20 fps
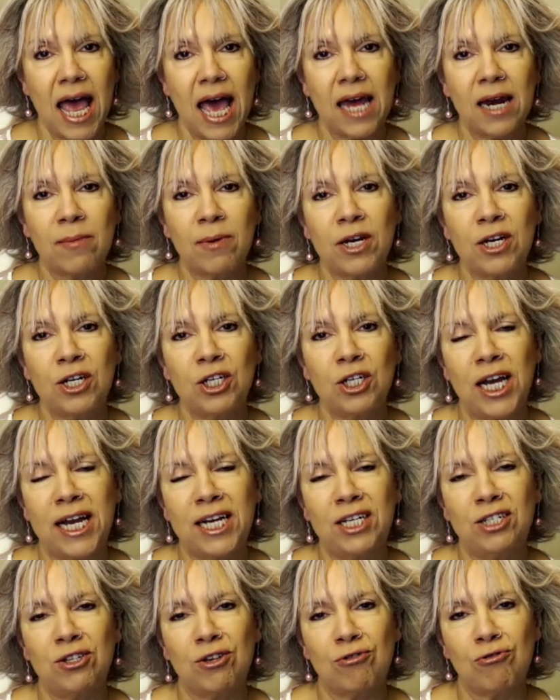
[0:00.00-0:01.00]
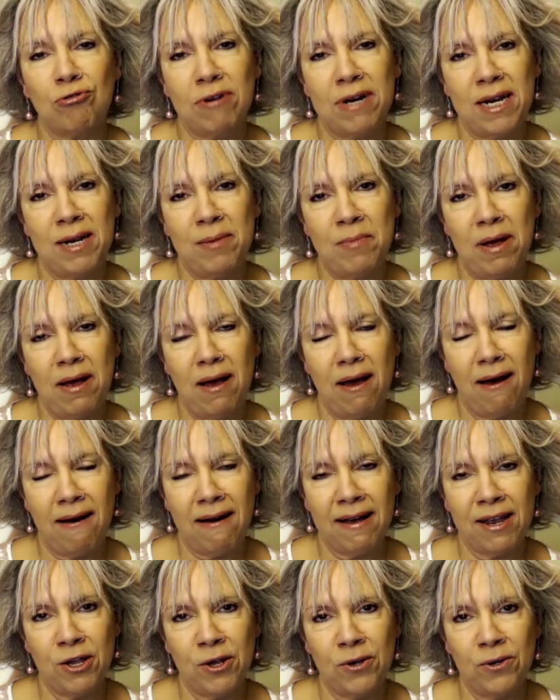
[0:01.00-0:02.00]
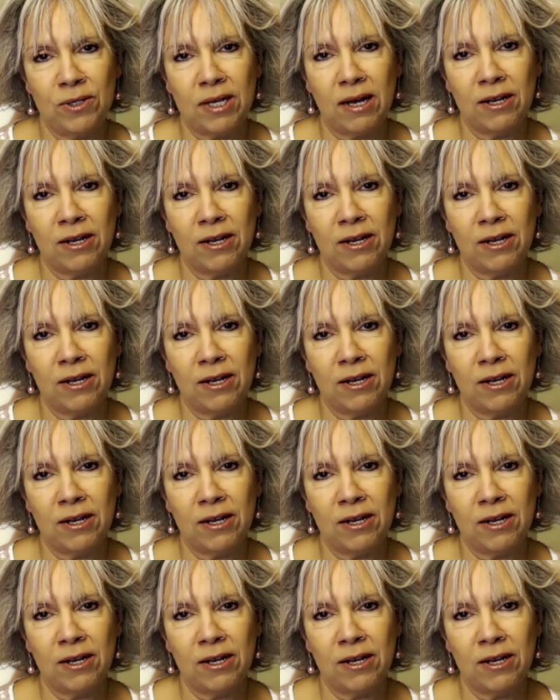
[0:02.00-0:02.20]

and I'm going to change the cream I use.